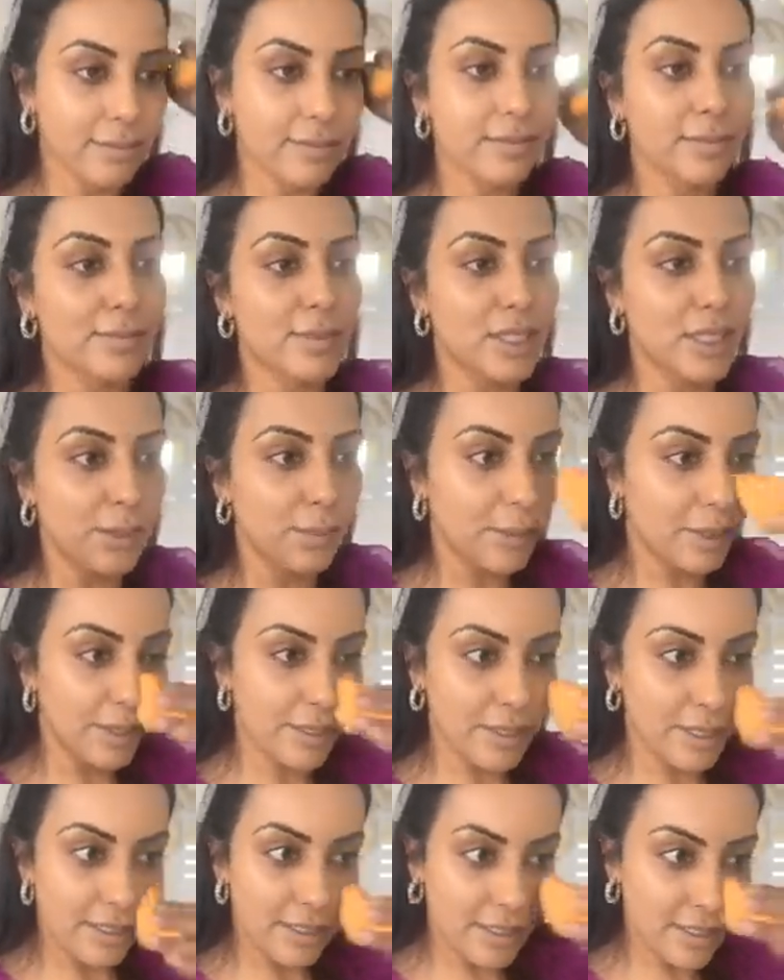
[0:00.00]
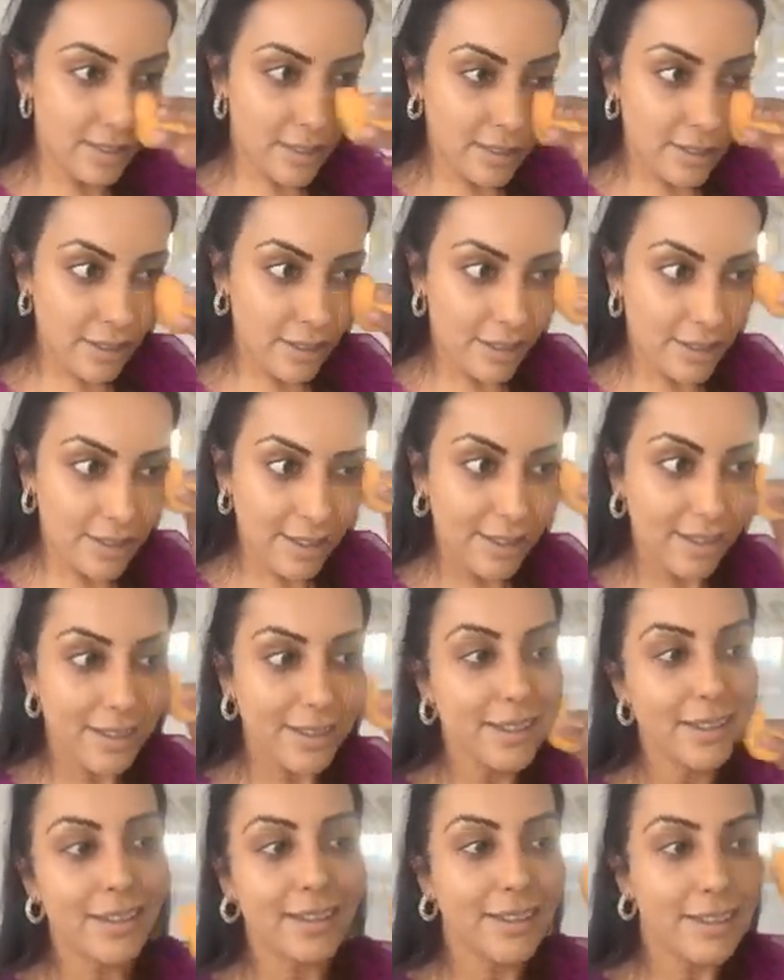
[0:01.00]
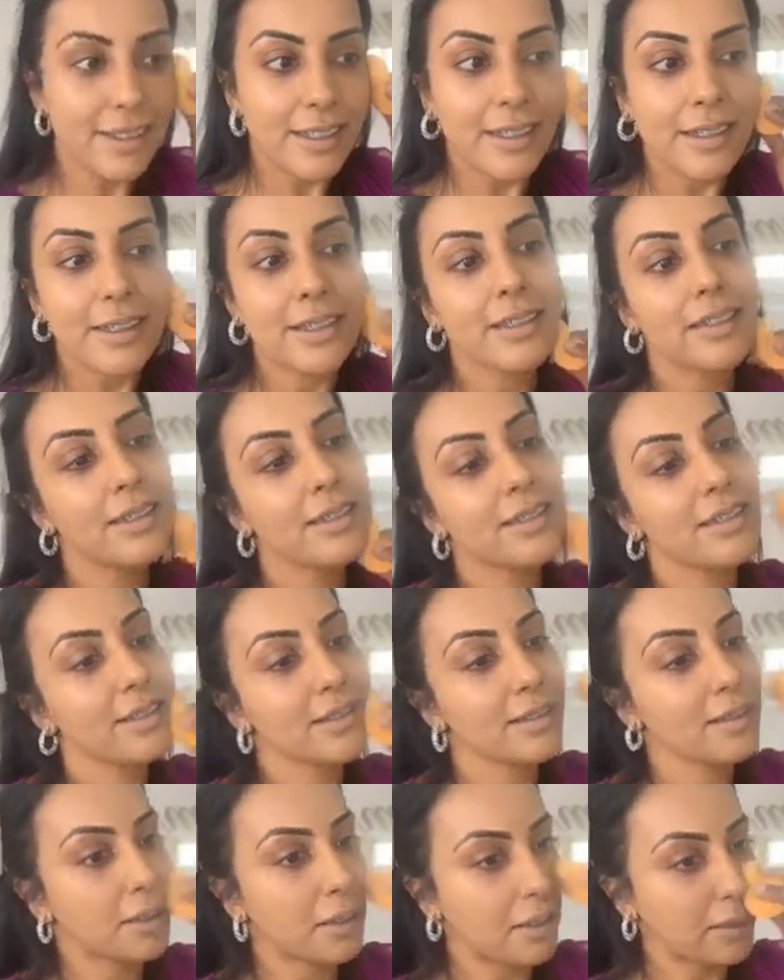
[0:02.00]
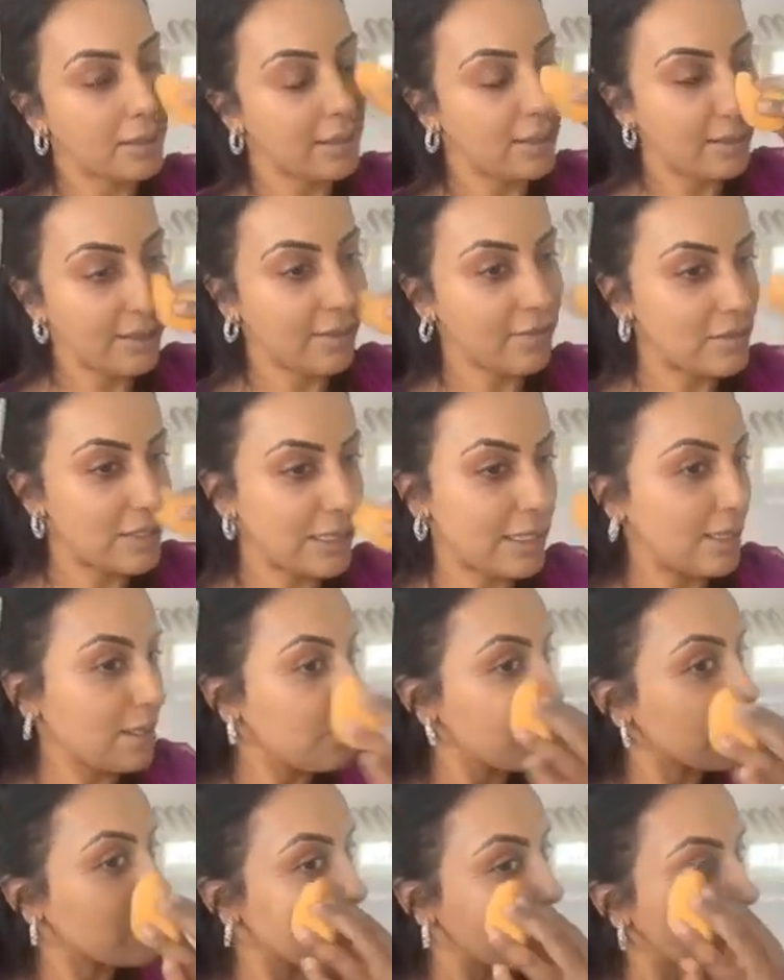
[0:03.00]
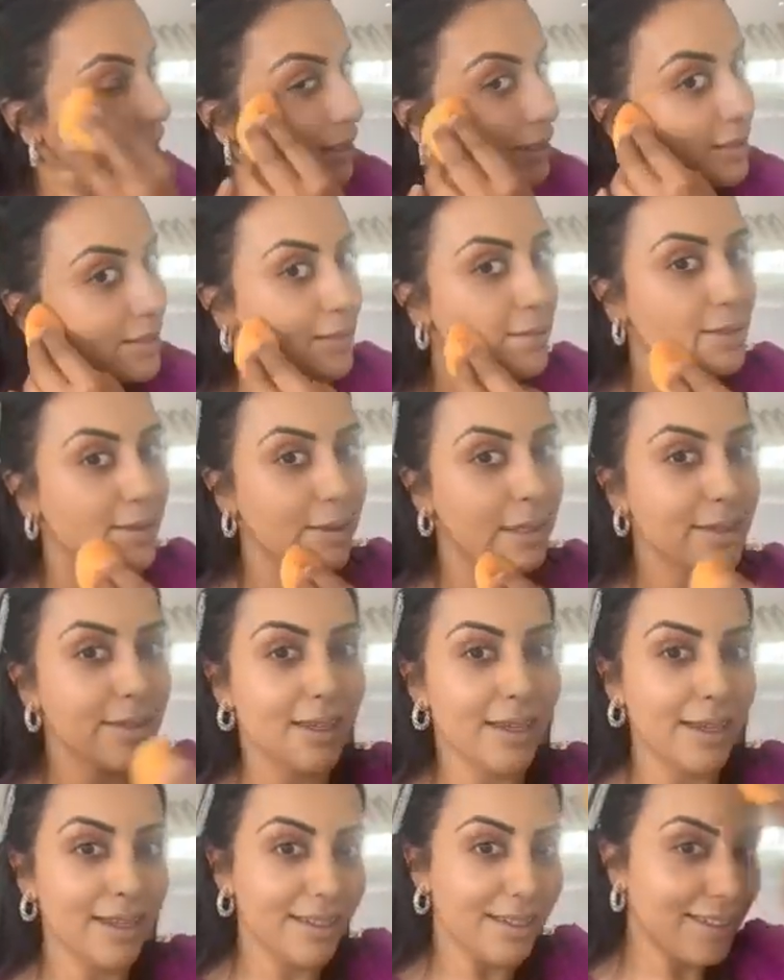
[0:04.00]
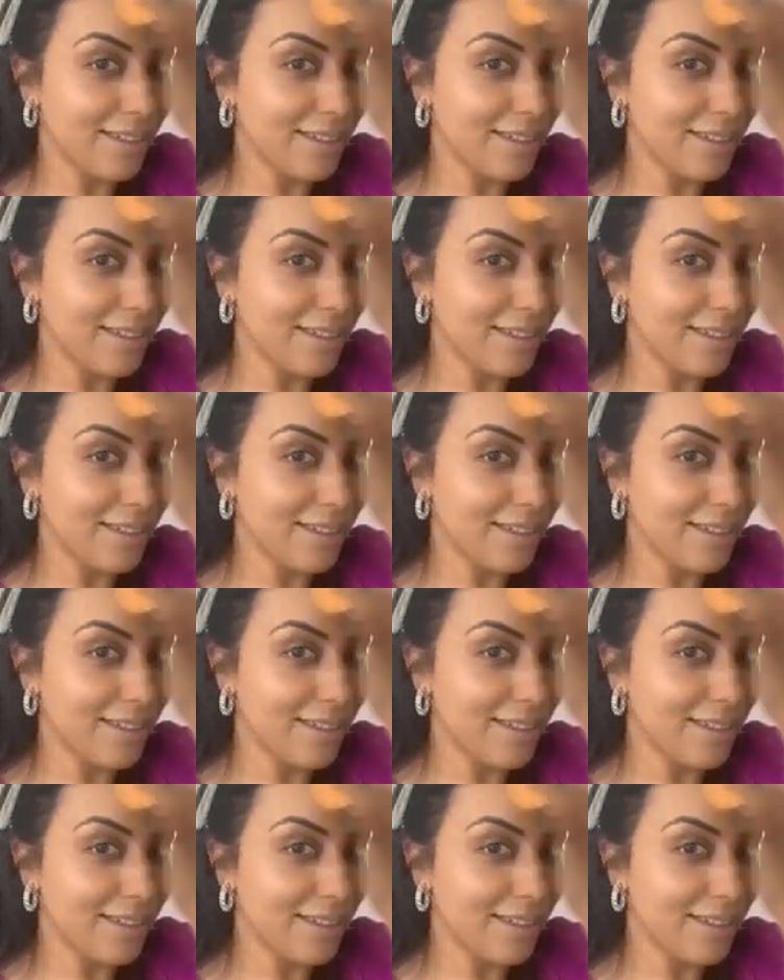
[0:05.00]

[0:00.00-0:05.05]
Super excited to do this look. Could even sleep properly because I was so excited.